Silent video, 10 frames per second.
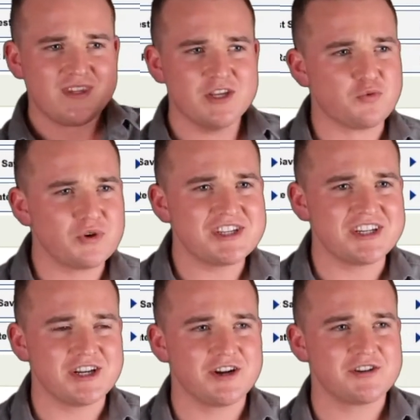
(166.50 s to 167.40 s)
in
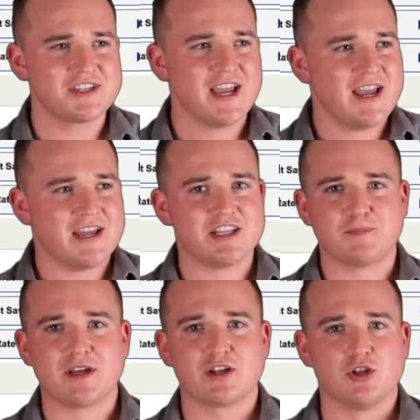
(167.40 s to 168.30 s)
recent years, it's
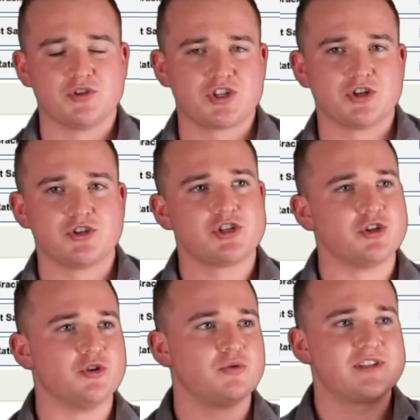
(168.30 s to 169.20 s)
been closer
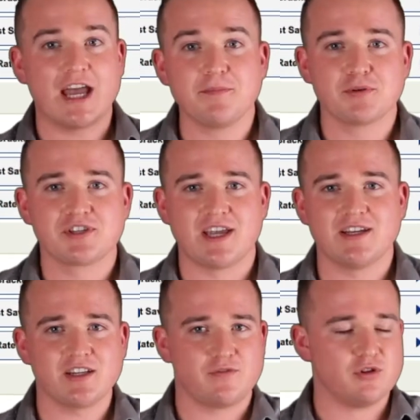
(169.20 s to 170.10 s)
to ten
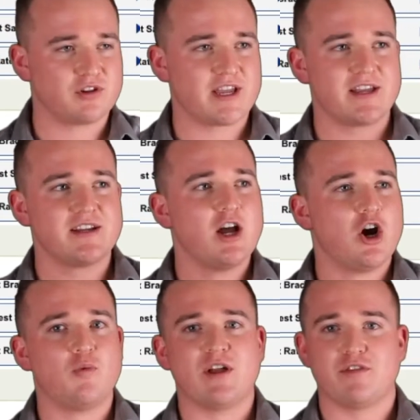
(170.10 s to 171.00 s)
percent if you look at
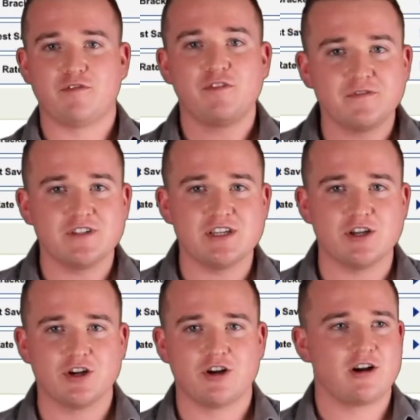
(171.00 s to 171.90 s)
around the fifty
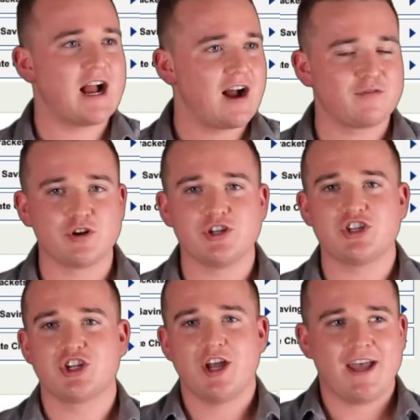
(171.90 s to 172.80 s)
year
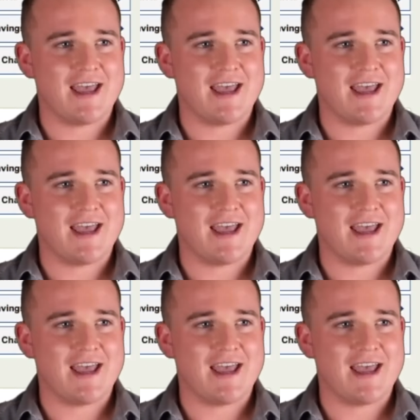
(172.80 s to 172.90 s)
average,